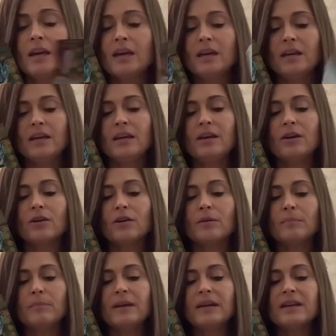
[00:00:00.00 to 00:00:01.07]
here
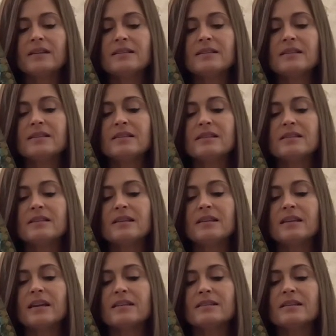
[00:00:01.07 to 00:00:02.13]
because this isn't
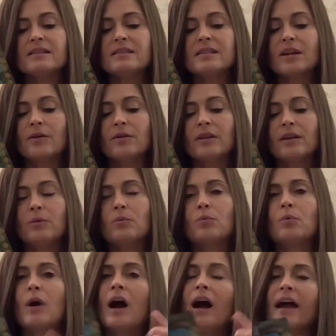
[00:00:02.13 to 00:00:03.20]
necessarily
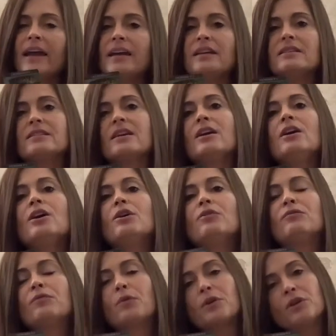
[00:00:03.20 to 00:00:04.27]
right
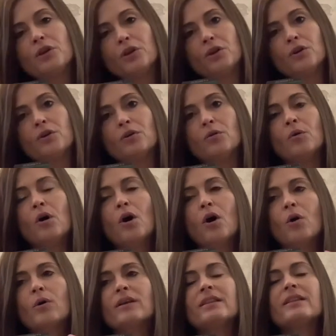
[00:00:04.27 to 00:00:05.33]
for you,
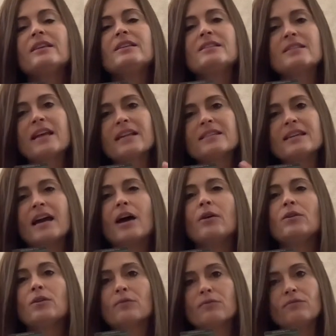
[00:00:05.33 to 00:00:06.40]
or at least that's how
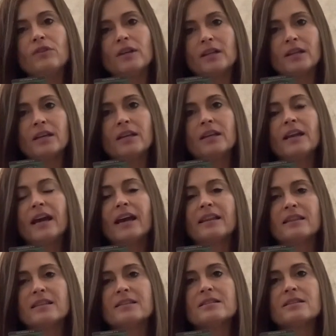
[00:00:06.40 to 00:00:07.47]
you're feeling
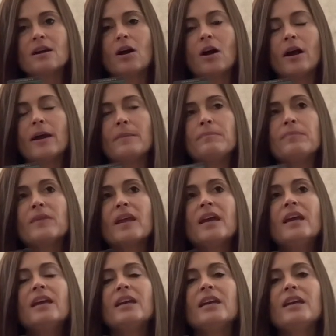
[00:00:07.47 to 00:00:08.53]
at this time.
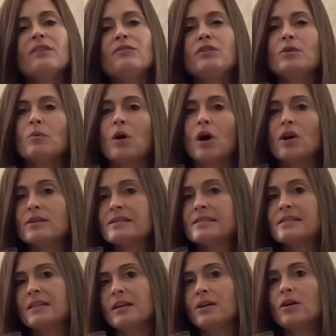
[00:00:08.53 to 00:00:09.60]
If you are
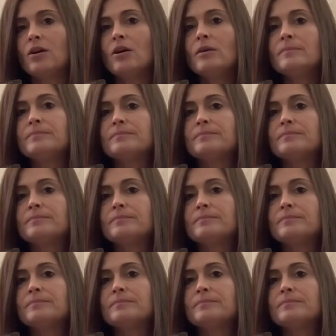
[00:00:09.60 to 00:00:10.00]
single,